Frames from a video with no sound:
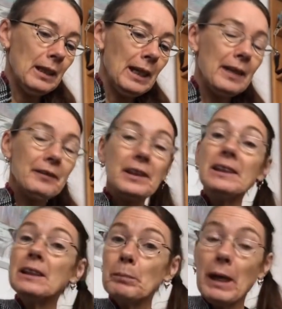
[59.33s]
and this
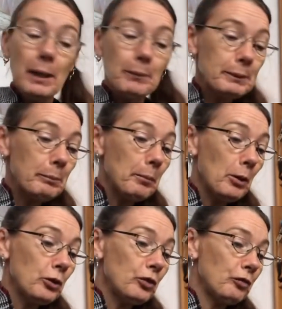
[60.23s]
is perhaps my
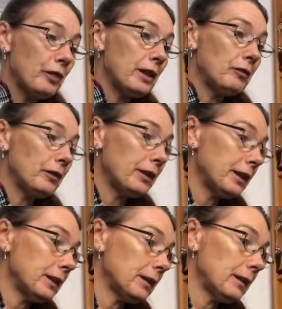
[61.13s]
most favourite.